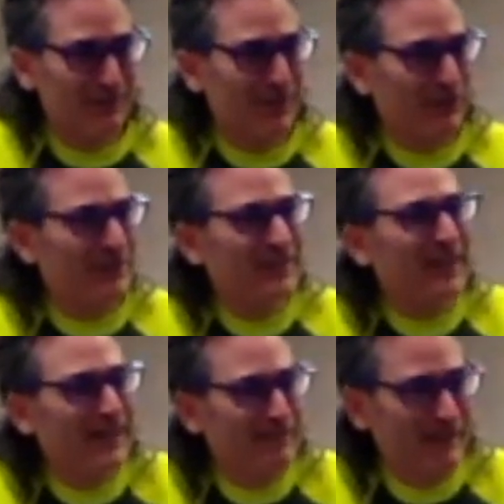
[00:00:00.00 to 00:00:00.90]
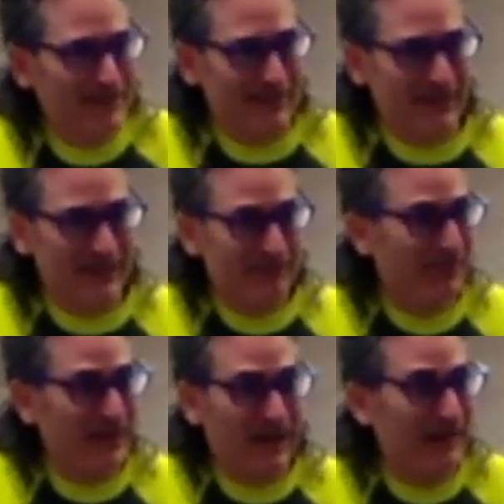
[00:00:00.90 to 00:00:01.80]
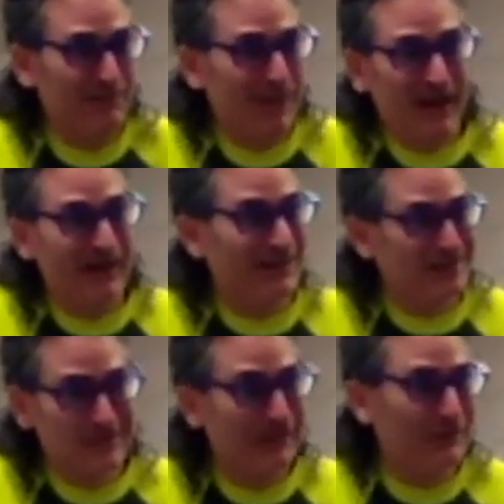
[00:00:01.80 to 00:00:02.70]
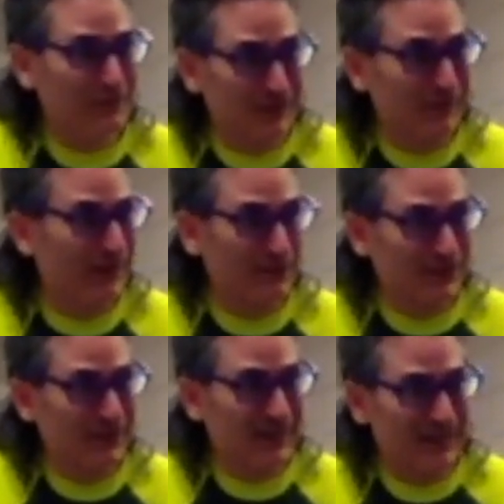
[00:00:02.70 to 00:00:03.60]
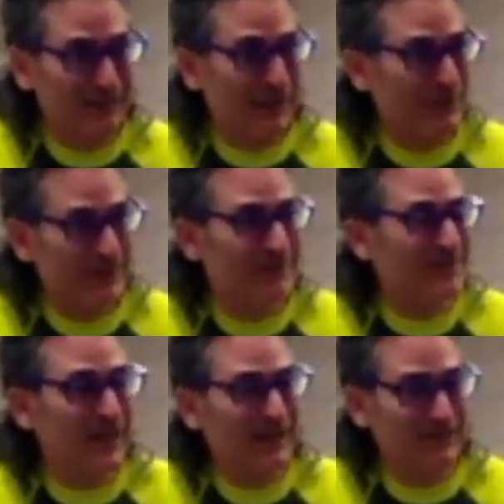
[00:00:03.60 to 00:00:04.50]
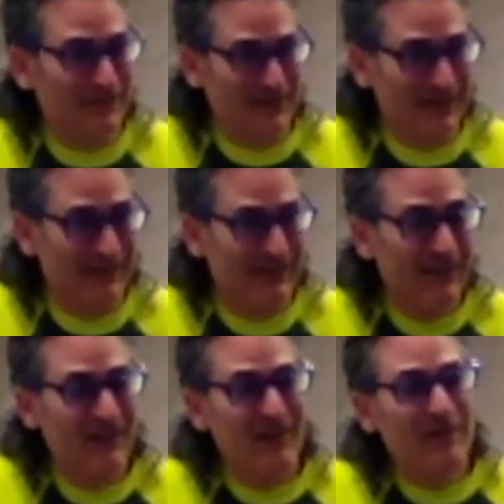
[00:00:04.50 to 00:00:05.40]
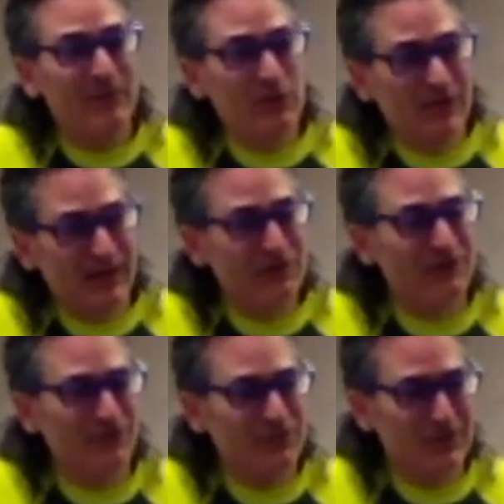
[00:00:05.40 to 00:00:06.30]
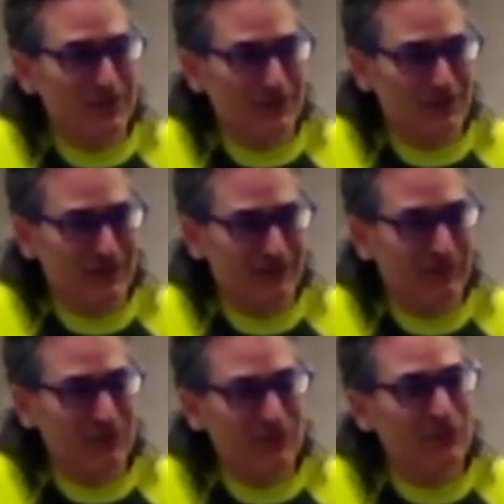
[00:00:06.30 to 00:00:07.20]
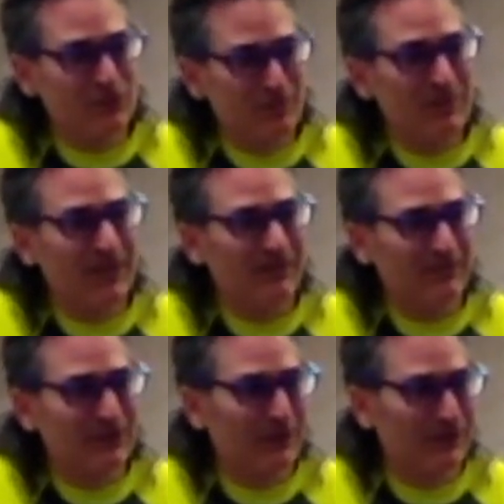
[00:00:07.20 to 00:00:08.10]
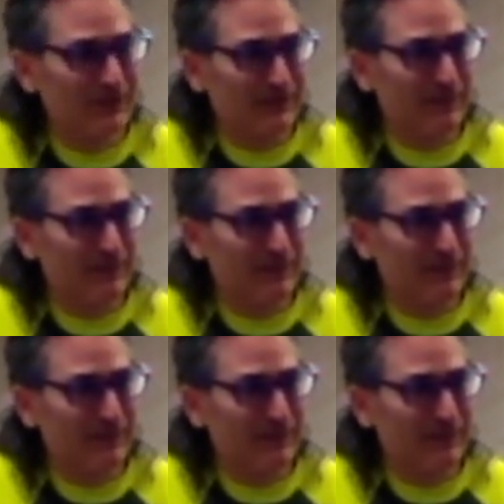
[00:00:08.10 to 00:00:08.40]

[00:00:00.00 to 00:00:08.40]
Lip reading: But I went to camp every day. I didn't pack sunscreen when I went to camp. I was outside every day. You guys should use sunscreen. You should use protective clothing.